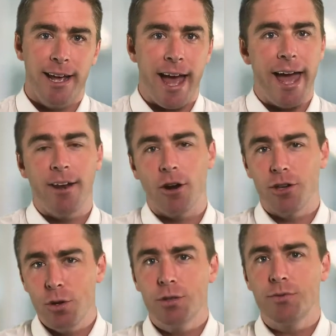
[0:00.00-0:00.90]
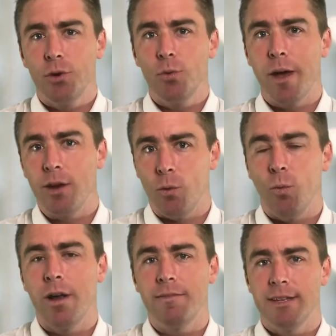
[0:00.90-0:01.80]
and are useful when
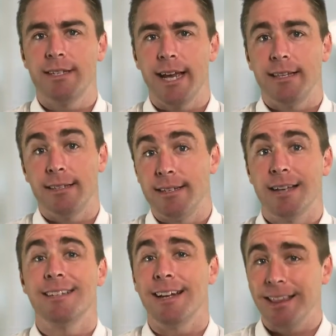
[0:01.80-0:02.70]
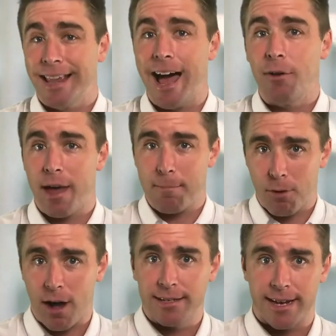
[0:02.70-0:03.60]
one of the states doesn't allow that
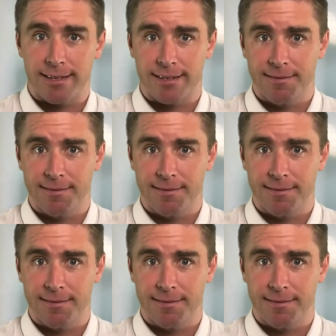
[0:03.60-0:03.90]
process.